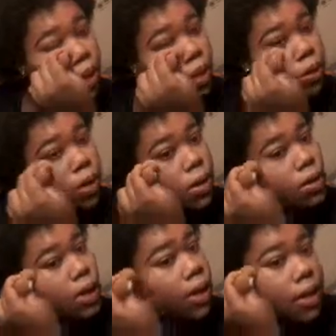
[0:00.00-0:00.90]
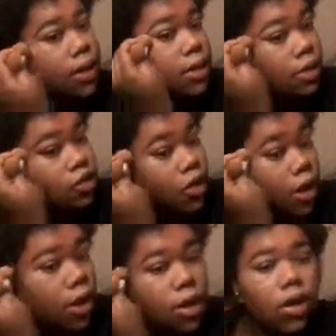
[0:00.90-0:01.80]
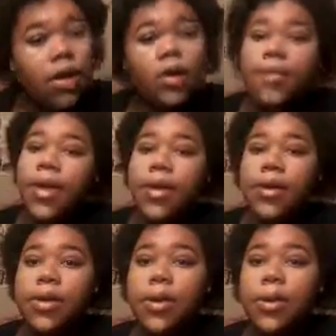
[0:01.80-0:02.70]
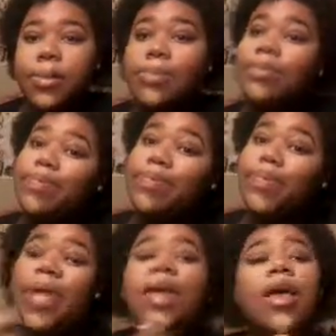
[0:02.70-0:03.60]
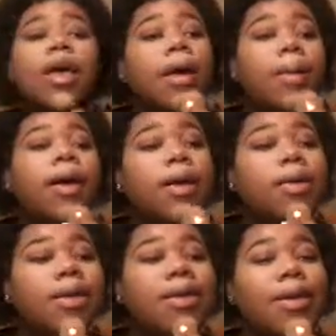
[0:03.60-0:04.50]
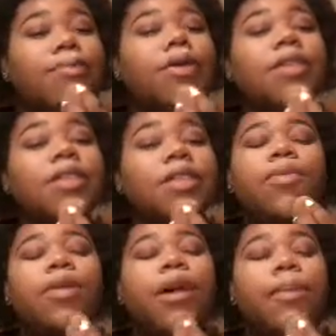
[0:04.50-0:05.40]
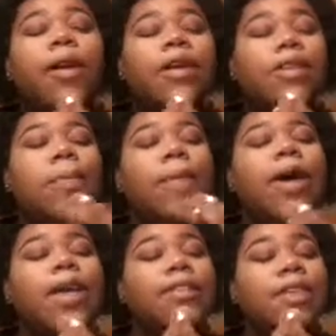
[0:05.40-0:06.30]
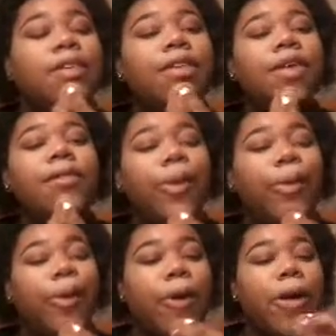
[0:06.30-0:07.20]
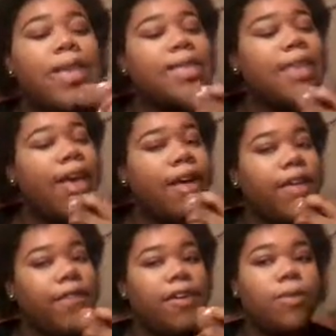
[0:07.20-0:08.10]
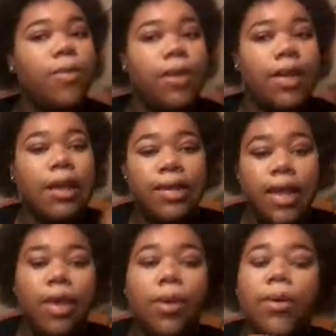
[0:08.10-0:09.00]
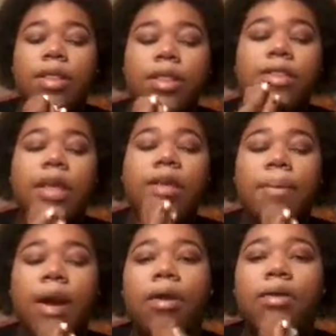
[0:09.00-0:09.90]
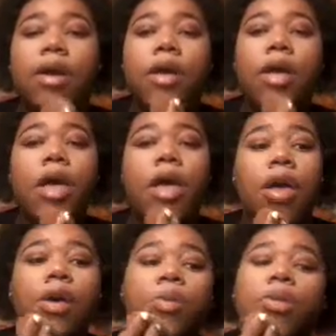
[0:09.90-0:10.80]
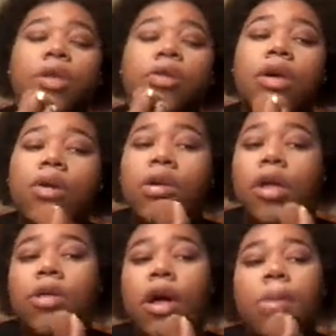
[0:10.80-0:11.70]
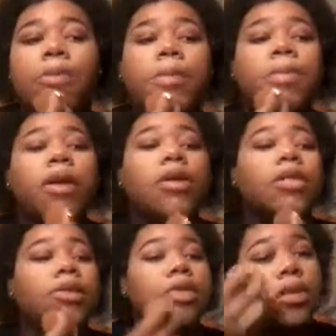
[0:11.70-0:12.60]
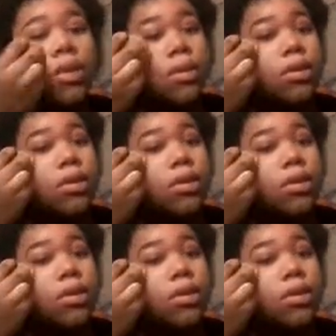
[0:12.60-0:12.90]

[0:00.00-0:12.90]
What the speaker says: Well, it's like this shade of my undertone. And my undertone, well, not my undertone, my concealer's gonna look crazy at first, but once I set it with the setting powder, it will look a lot more better than this.